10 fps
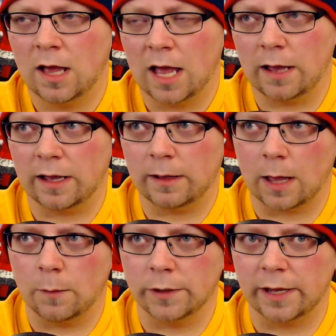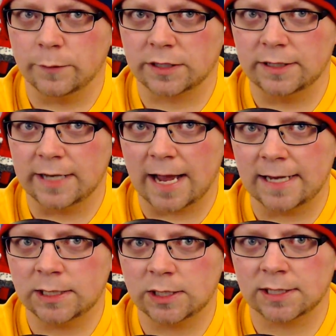It was
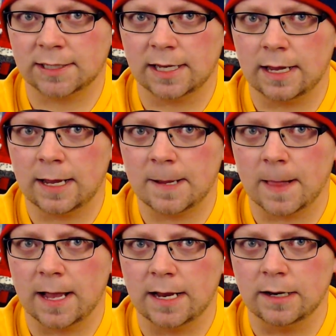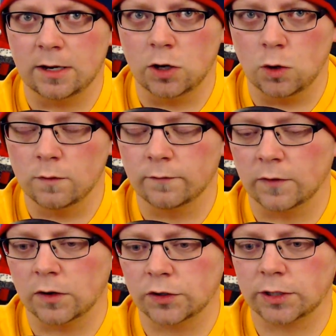nice to see a new
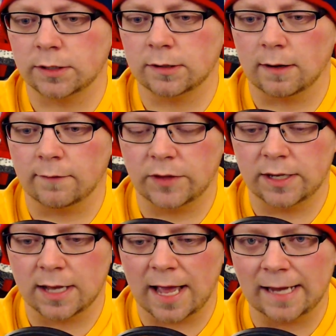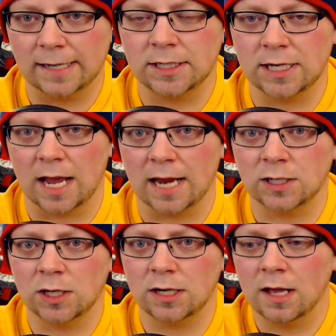version of the
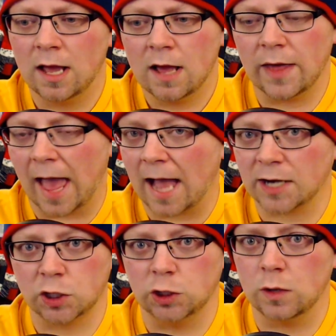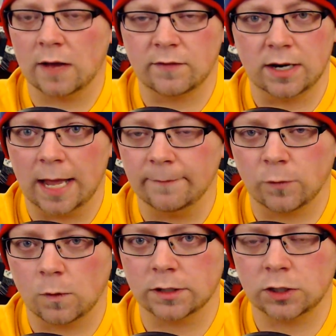AT-AT. They actually do have a name
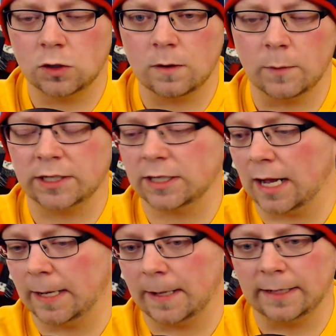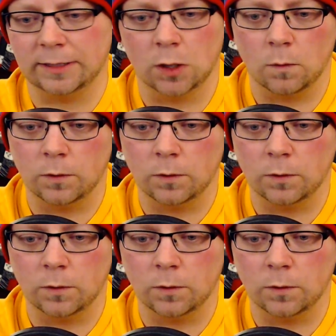for it too, which I don't